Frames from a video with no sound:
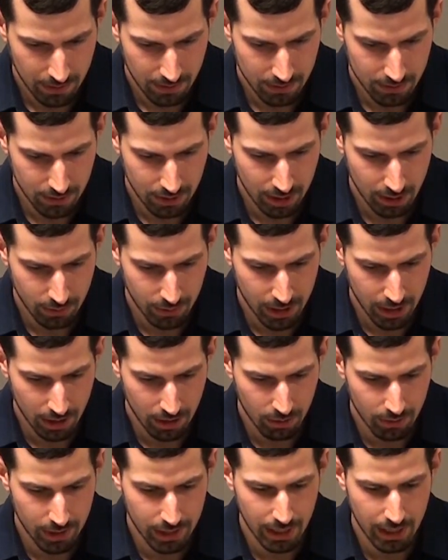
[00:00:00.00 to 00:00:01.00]
So there we
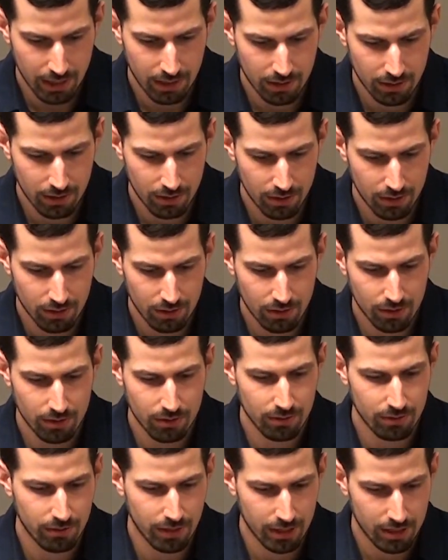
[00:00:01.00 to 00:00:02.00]
go. We got
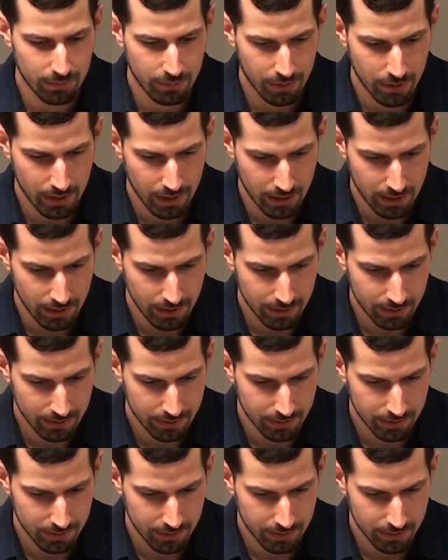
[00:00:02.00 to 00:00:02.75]
right up there.